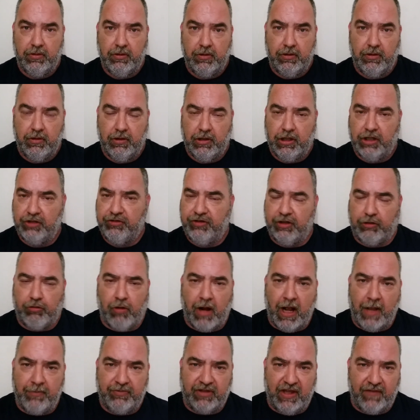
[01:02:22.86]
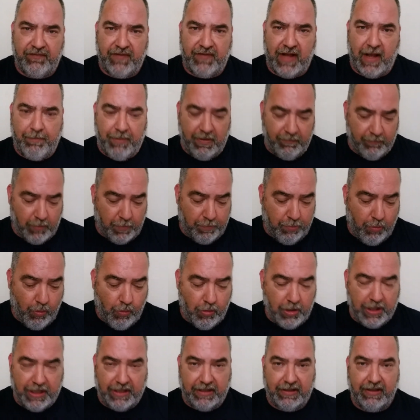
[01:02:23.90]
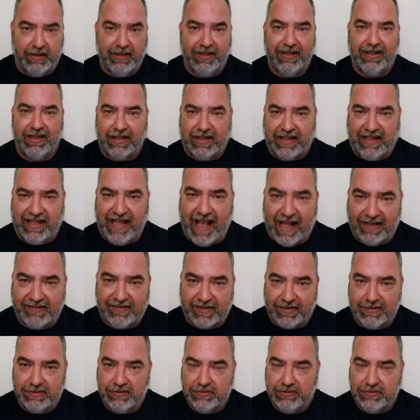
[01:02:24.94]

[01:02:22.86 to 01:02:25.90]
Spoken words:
Because the crimes have not been reported yet.